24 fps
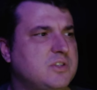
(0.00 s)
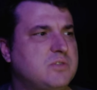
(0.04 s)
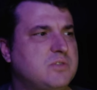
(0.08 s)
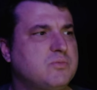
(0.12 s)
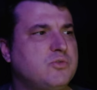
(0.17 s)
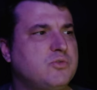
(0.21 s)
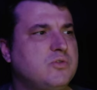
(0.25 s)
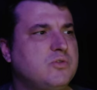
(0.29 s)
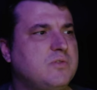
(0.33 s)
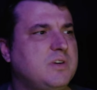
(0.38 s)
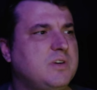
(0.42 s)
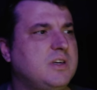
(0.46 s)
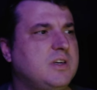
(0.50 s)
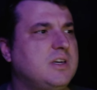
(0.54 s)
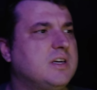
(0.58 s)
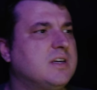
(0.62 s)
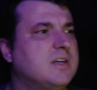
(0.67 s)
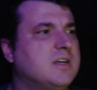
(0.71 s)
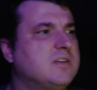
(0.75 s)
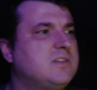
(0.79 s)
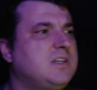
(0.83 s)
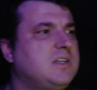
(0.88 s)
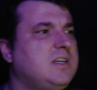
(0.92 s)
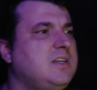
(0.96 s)
movie
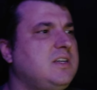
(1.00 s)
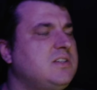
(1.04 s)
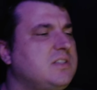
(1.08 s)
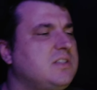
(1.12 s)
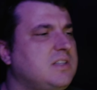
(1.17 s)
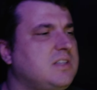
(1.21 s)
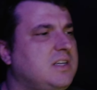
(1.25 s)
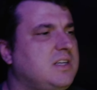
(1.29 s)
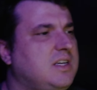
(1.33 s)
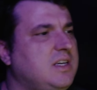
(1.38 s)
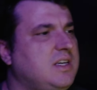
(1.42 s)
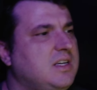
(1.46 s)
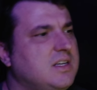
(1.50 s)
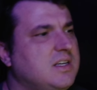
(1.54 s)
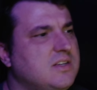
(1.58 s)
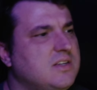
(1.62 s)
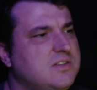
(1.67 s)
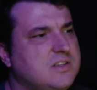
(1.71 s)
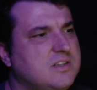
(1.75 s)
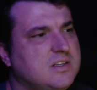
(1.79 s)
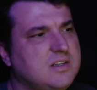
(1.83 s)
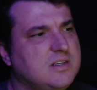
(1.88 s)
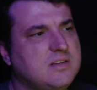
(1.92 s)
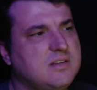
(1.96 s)
is he's
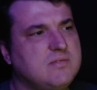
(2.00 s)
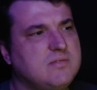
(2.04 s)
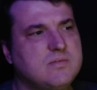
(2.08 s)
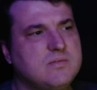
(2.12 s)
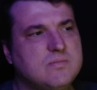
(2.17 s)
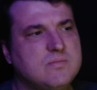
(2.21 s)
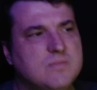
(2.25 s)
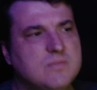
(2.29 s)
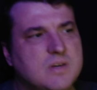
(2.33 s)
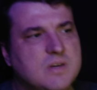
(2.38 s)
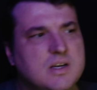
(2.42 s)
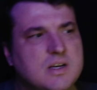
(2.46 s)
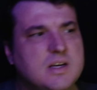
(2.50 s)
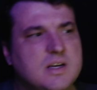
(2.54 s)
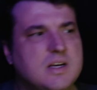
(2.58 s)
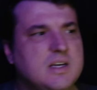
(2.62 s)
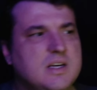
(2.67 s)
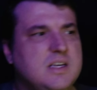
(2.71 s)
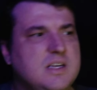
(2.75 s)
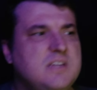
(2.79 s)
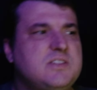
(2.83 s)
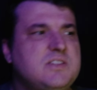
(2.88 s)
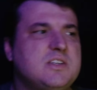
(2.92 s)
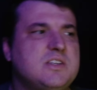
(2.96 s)
a
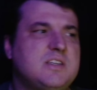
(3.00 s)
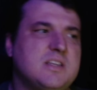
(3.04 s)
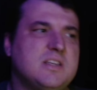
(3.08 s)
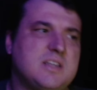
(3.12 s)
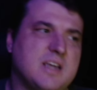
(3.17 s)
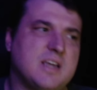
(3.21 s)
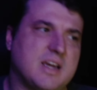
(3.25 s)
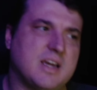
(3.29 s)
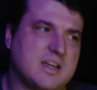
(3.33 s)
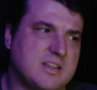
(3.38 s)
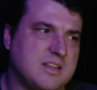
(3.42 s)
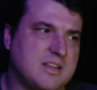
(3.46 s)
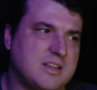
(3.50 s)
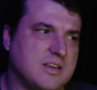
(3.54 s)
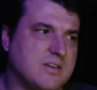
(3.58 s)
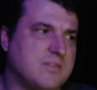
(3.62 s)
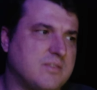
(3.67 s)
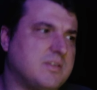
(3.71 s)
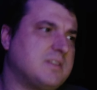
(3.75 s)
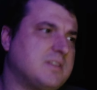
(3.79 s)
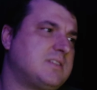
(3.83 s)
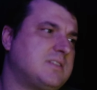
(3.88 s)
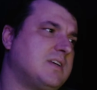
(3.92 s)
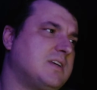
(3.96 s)
detective.
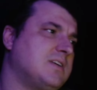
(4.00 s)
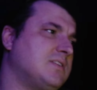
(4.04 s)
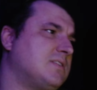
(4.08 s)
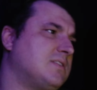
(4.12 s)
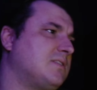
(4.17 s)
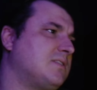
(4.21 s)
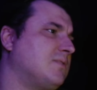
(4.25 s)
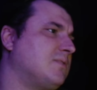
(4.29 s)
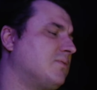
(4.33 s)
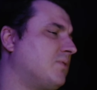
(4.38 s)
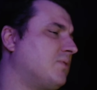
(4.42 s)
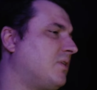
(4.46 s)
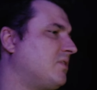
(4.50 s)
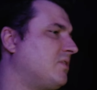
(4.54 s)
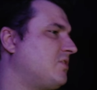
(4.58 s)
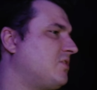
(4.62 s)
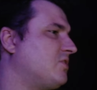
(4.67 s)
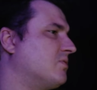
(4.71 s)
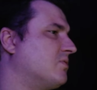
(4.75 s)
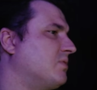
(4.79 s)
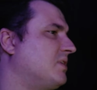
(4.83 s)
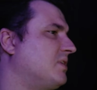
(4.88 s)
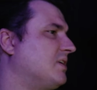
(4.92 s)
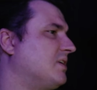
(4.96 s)
It says, well, I'll just
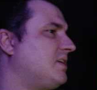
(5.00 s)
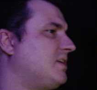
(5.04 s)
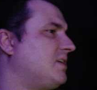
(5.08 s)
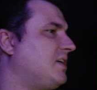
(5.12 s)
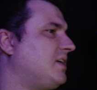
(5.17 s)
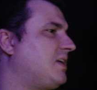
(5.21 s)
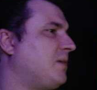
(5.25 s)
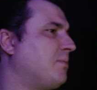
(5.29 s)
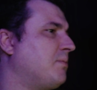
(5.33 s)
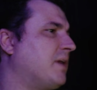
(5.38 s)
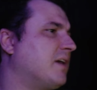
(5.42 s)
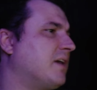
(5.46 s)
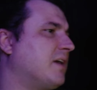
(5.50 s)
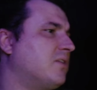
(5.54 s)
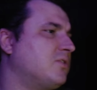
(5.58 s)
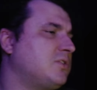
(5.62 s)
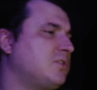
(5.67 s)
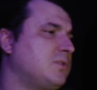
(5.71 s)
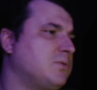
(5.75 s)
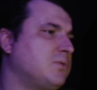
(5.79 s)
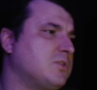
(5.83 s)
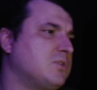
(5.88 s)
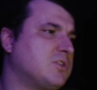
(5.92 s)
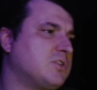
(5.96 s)
read it. Taking matters
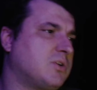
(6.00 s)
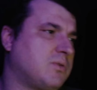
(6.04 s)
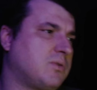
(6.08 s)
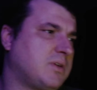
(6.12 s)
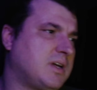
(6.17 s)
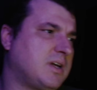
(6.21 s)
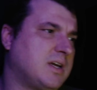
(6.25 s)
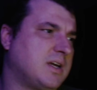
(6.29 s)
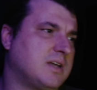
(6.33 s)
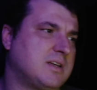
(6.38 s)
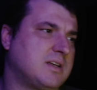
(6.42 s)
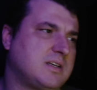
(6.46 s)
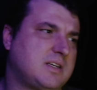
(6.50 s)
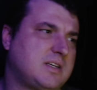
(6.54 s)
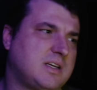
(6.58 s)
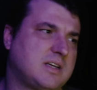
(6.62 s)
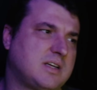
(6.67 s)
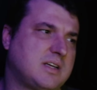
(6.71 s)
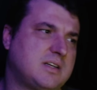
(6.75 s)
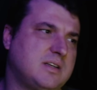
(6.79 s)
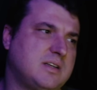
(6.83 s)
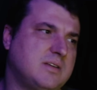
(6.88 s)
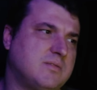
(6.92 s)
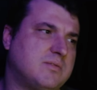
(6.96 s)
into his own hand,
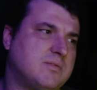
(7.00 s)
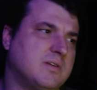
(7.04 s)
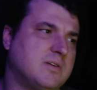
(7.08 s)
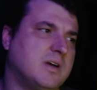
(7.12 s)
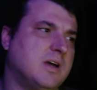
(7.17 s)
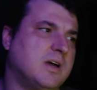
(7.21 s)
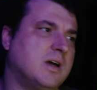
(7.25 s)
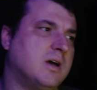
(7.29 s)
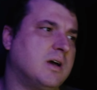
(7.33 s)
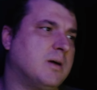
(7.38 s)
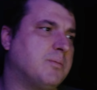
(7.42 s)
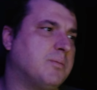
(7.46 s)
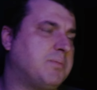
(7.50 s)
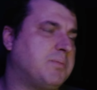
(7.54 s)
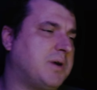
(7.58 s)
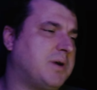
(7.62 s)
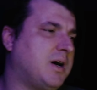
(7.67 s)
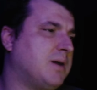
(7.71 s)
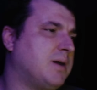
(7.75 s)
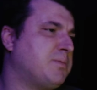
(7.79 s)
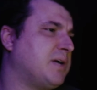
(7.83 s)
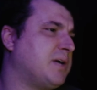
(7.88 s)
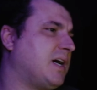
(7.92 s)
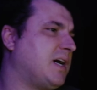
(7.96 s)
Detective
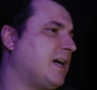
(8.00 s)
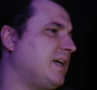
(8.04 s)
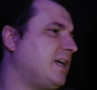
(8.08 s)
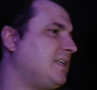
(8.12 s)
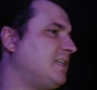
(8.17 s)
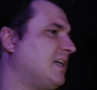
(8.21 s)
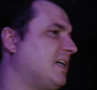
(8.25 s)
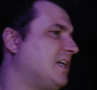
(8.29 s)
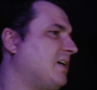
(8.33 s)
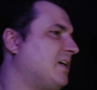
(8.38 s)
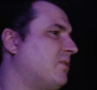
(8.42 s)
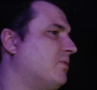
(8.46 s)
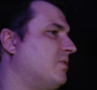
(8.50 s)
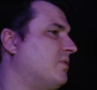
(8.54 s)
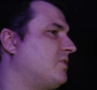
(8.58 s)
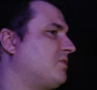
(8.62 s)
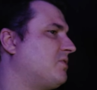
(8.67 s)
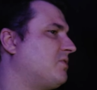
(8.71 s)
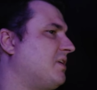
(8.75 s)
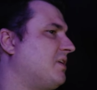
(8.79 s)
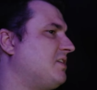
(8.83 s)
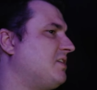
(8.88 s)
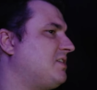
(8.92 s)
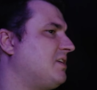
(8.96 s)
Bob Hightower
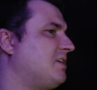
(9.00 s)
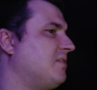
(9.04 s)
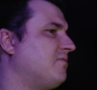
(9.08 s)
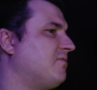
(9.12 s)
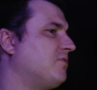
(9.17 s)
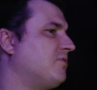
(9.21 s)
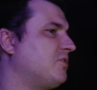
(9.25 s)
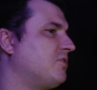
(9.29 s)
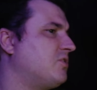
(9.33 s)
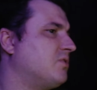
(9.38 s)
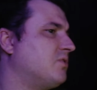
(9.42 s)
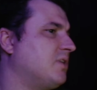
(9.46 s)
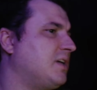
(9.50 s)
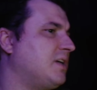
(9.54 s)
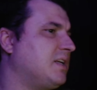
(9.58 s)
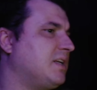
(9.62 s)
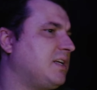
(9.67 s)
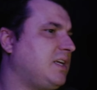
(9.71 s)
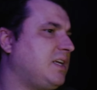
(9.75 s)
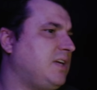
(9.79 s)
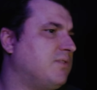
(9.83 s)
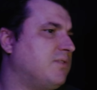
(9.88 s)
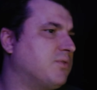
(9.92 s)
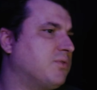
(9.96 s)
tries to infiltrate an
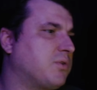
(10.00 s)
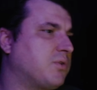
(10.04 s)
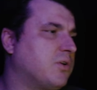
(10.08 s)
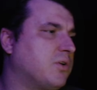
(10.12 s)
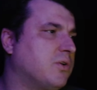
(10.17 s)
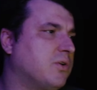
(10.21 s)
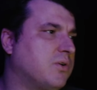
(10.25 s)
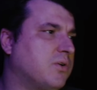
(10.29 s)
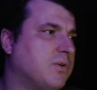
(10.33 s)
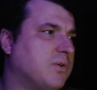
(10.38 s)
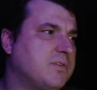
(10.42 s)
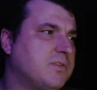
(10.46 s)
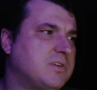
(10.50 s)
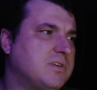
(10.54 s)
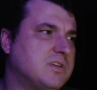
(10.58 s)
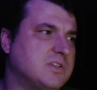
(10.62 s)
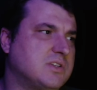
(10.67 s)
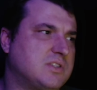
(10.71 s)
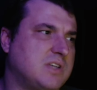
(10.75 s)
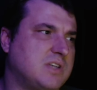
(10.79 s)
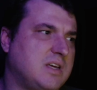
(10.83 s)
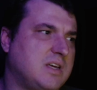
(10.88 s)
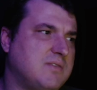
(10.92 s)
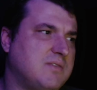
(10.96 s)
evil cult to
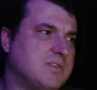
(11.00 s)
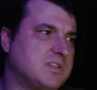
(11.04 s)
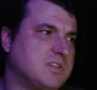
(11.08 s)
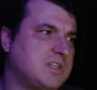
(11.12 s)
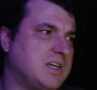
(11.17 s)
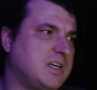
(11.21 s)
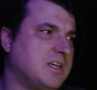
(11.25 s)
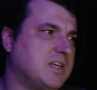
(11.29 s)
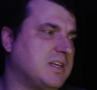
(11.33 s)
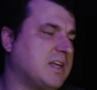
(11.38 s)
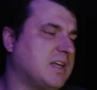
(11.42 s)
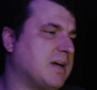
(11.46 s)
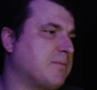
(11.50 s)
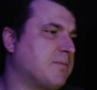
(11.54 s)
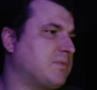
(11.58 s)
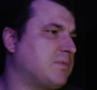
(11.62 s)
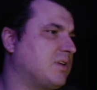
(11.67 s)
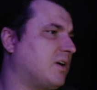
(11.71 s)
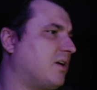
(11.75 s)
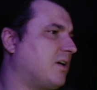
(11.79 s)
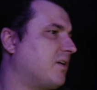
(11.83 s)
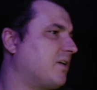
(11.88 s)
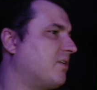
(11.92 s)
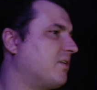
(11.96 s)
save his kidnapped
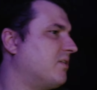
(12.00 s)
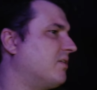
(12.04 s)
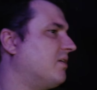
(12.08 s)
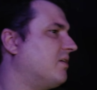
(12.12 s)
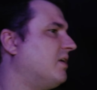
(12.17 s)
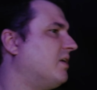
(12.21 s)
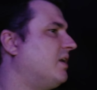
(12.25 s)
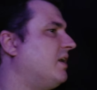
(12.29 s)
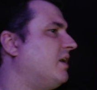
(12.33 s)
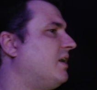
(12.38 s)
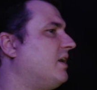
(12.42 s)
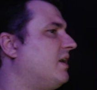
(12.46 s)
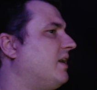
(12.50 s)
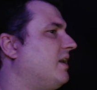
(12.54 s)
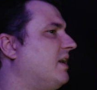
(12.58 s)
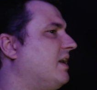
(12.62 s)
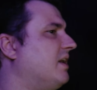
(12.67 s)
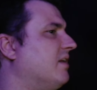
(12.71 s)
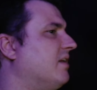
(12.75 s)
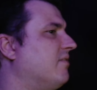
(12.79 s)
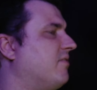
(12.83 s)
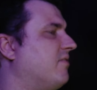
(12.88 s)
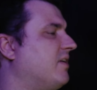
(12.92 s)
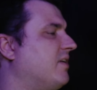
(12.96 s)
daughter and
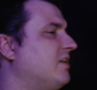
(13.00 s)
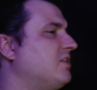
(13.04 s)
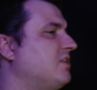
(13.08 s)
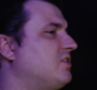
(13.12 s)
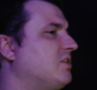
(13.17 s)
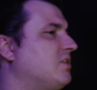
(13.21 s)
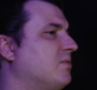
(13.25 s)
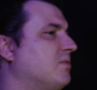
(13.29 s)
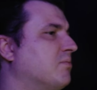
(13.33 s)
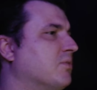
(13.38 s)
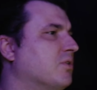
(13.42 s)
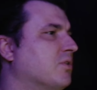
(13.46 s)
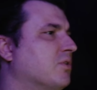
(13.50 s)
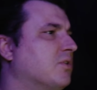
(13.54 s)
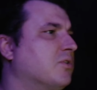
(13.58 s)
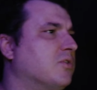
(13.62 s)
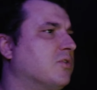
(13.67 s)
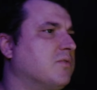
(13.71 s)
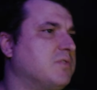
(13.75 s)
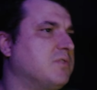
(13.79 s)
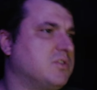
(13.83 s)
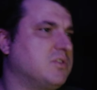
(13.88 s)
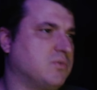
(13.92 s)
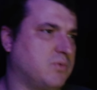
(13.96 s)
avenge the murder
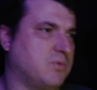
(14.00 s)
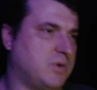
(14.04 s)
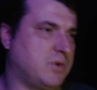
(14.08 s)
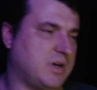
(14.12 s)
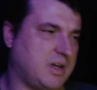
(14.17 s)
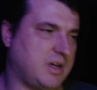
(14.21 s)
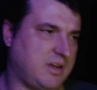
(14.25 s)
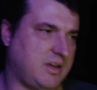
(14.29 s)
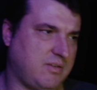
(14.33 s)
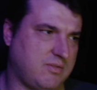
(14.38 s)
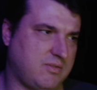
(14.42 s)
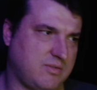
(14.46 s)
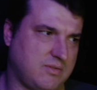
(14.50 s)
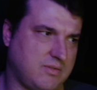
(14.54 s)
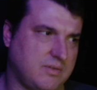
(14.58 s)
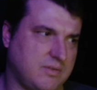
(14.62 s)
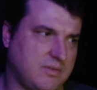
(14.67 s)
of his wife.